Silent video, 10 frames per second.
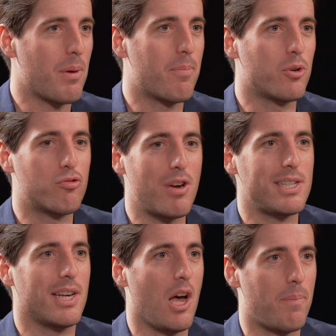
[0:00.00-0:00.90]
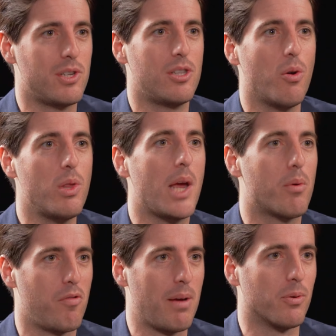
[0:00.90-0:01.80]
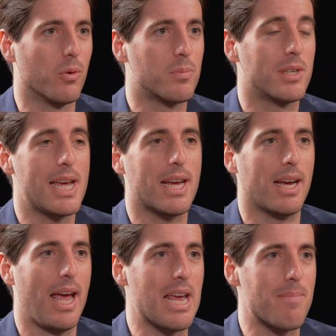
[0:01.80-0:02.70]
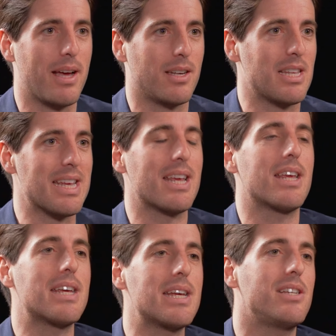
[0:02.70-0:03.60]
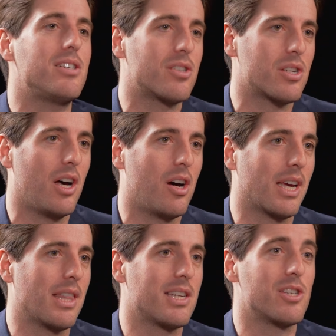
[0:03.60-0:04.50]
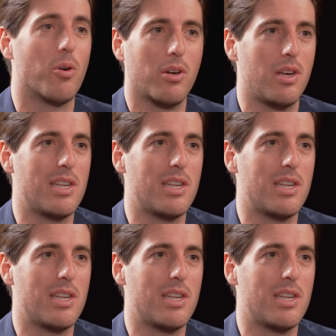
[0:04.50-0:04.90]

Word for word: people dressing up as though they were rebels, but taking aim at the easiest target. That's not going.